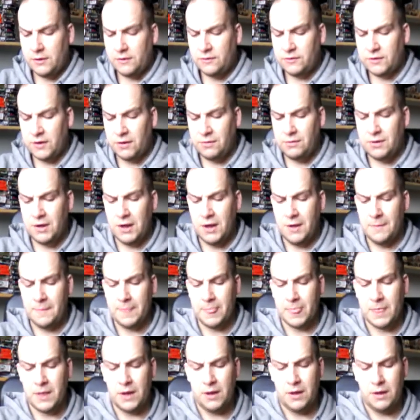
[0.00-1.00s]
So yeah,
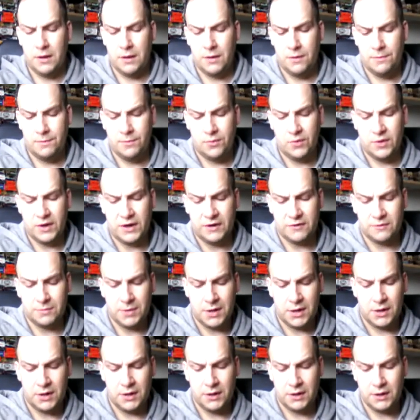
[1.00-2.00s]
but that's
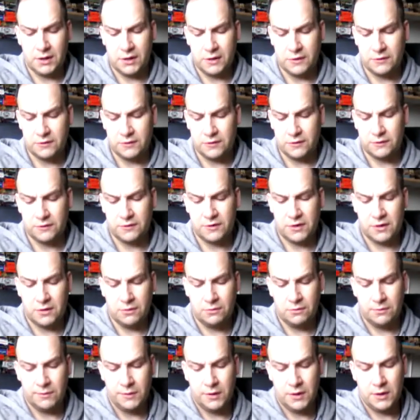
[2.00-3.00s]
about it guys.
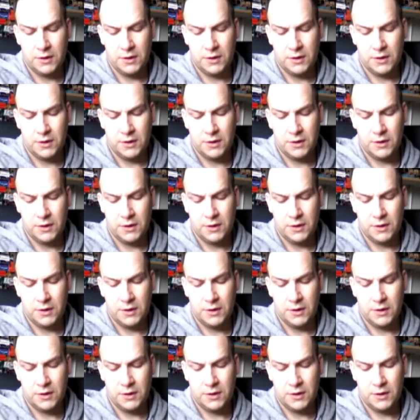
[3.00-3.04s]
So